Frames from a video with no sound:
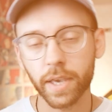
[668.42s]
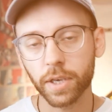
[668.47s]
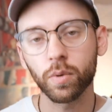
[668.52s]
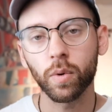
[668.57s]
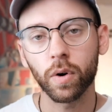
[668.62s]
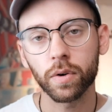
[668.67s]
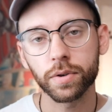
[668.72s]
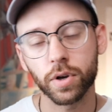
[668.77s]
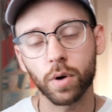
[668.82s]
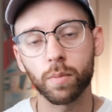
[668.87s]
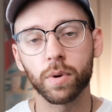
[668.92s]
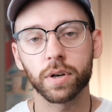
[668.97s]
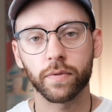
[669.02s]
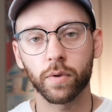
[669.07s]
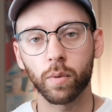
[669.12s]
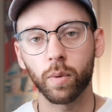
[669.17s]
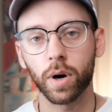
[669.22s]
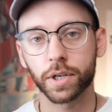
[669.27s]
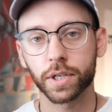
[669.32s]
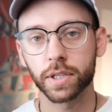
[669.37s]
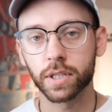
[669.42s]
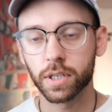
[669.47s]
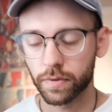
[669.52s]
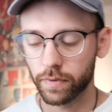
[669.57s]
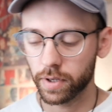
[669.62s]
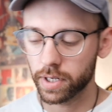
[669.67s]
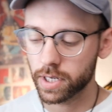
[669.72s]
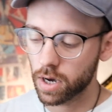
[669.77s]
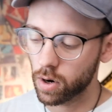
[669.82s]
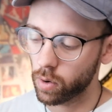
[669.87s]
you all so much for watching this
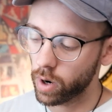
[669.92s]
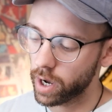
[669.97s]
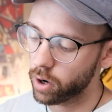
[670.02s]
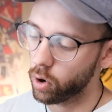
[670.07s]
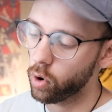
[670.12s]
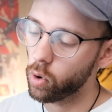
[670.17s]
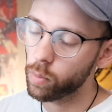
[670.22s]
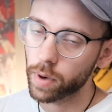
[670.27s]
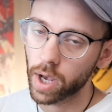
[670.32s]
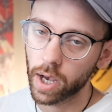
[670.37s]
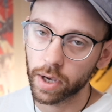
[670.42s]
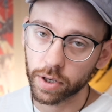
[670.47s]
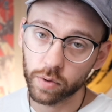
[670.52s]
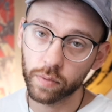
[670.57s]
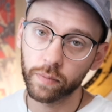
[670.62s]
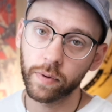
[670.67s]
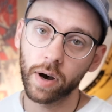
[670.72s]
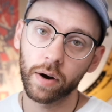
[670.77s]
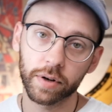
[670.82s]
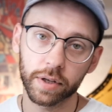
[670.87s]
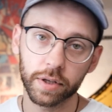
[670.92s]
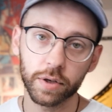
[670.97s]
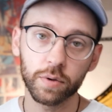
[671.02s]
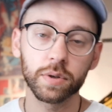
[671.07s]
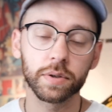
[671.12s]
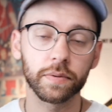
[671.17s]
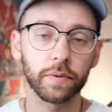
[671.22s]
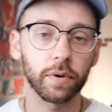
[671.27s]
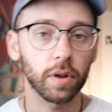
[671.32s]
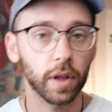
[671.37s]
video. I hope you found it
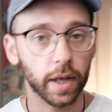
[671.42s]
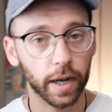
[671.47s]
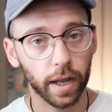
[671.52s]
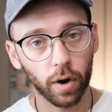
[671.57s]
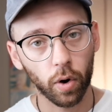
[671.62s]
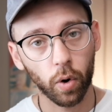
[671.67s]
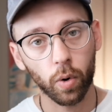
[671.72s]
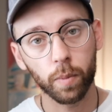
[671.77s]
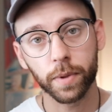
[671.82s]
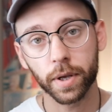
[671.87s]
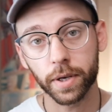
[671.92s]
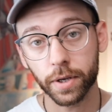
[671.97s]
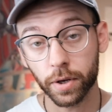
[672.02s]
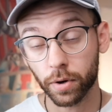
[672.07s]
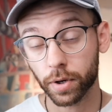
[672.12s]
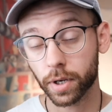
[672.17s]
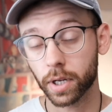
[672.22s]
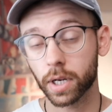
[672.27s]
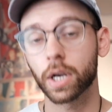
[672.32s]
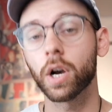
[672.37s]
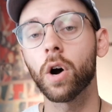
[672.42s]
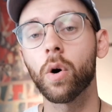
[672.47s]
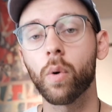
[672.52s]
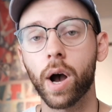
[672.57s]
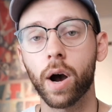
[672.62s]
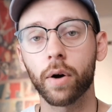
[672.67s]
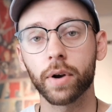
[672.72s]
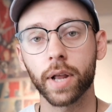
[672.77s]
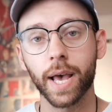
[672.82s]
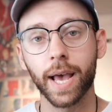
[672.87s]
useful, and I hope that you're going to go
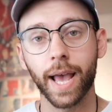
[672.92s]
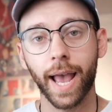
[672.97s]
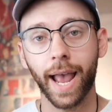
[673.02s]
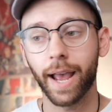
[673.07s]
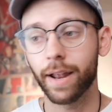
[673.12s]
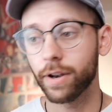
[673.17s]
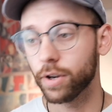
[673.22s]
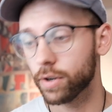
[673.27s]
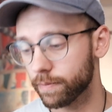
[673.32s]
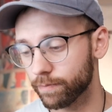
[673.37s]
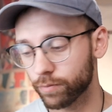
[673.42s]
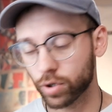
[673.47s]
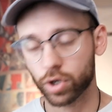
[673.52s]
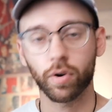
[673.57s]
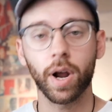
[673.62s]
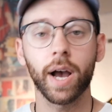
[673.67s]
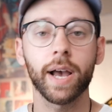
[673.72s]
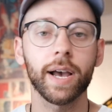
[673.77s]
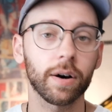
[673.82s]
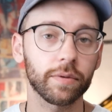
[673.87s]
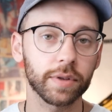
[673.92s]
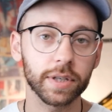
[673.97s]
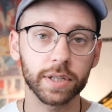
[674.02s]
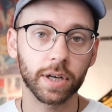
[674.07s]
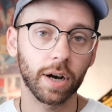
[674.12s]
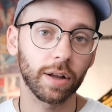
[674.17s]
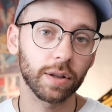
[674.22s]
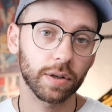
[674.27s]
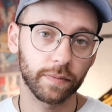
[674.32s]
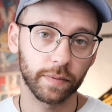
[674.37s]
out and try out these
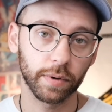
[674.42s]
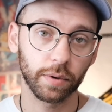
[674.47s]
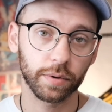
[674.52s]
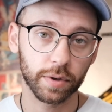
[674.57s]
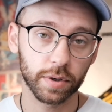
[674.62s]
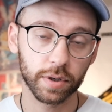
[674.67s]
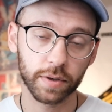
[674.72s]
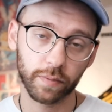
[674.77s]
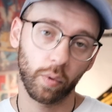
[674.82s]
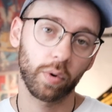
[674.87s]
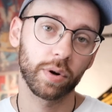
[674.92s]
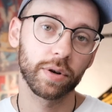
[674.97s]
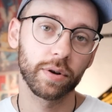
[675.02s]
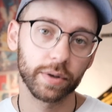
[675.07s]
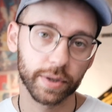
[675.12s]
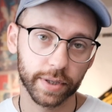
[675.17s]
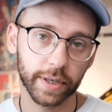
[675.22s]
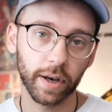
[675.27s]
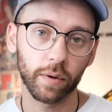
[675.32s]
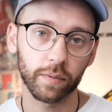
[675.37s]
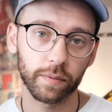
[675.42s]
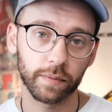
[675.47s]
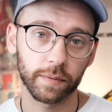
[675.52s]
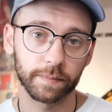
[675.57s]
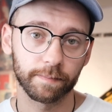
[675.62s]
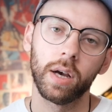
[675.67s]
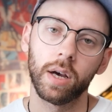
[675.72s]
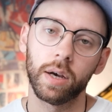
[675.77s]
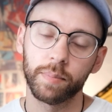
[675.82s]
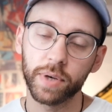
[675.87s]
colored filters for yourself.
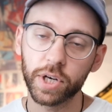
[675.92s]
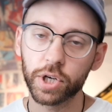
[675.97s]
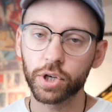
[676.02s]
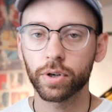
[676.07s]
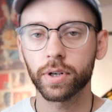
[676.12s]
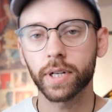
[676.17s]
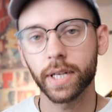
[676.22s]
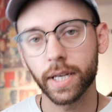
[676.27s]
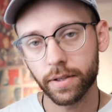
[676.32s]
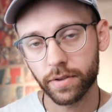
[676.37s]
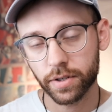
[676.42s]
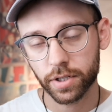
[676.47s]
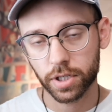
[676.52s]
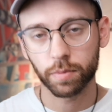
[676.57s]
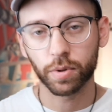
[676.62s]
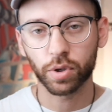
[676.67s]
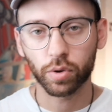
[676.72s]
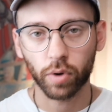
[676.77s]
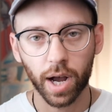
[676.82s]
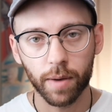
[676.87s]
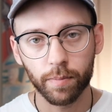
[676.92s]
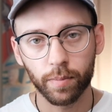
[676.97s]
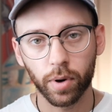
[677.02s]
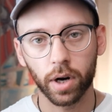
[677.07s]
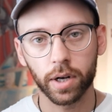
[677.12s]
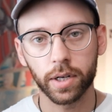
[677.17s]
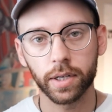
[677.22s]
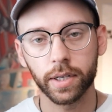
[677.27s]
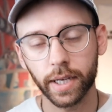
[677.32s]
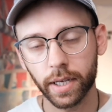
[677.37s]
Be sure to hit the subscribe
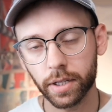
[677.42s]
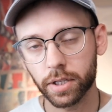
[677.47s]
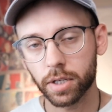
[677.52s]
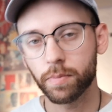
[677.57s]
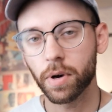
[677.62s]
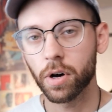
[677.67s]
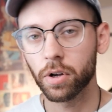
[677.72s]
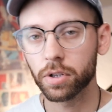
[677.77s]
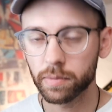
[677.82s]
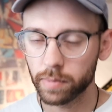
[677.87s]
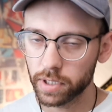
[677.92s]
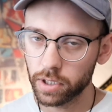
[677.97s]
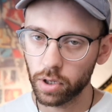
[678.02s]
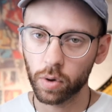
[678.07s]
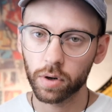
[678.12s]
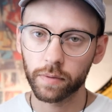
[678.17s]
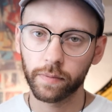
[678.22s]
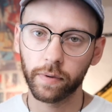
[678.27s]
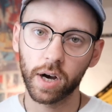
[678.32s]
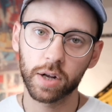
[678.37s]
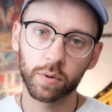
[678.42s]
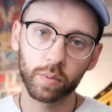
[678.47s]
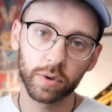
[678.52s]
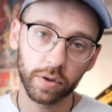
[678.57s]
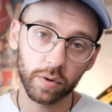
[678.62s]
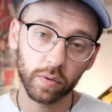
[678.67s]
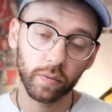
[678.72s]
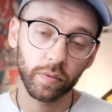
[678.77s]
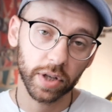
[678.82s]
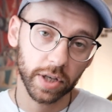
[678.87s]
button, hit the bell to be notified when
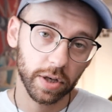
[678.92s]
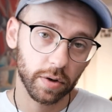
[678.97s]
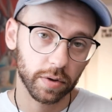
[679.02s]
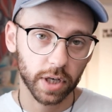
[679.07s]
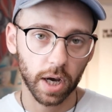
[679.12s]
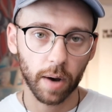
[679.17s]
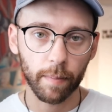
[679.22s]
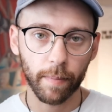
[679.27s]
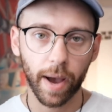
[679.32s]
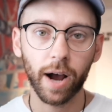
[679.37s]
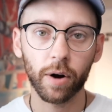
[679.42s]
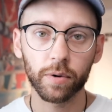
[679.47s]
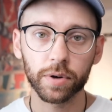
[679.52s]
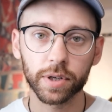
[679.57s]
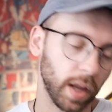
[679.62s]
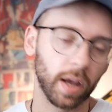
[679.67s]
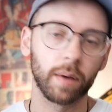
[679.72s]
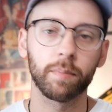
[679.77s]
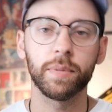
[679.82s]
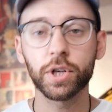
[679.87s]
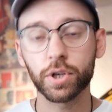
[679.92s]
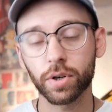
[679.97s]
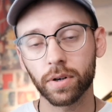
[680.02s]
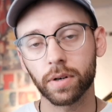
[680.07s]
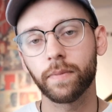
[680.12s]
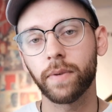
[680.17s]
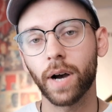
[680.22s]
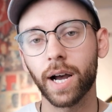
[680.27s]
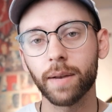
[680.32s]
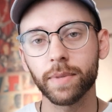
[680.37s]
new videos come out. Be sure to
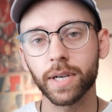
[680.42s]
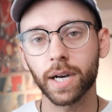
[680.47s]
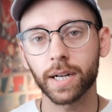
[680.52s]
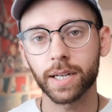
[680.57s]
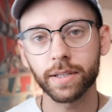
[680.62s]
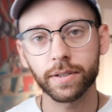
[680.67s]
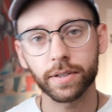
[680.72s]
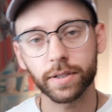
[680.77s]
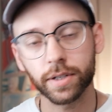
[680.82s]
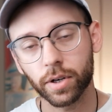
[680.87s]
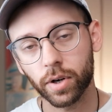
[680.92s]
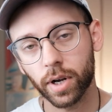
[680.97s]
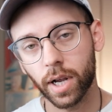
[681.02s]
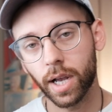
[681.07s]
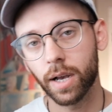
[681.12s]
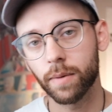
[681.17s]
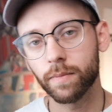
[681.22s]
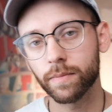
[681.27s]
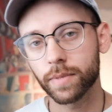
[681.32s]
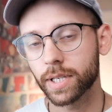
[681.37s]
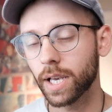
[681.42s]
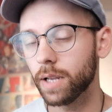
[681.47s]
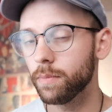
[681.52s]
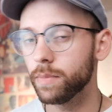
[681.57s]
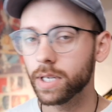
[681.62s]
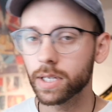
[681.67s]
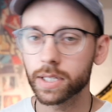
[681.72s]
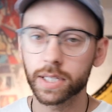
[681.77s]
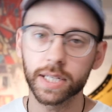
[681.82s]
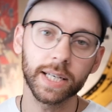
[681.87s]
find me on Instagram, send
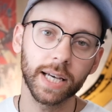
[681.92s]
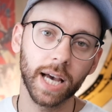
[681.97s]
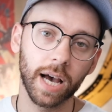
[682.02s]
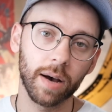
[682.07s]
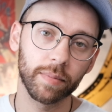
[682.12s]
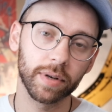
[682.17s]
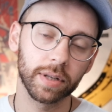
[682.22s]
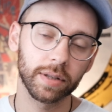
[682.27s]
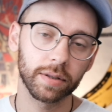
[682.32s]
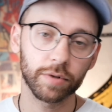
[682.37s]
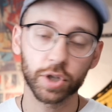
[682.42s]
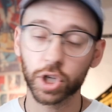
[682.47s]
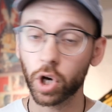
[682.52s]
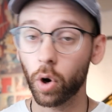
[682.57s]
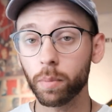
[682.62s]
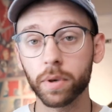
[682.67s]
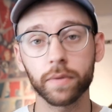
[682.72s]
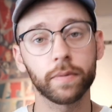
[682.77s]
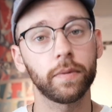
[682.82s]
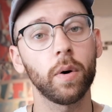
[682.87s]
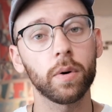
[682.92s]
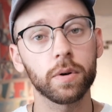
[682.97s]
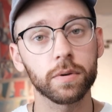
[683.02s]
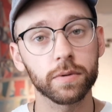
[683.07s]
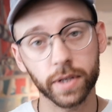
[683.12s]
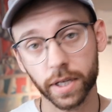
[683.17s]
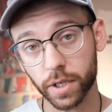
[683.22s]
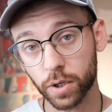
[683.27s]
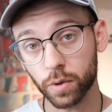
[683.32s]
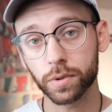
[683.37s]
me a DM, and show me
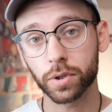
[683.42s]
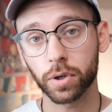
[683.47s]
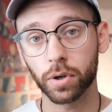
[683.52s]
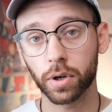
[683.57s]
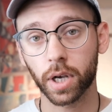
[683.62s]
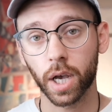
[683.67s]
photos that you took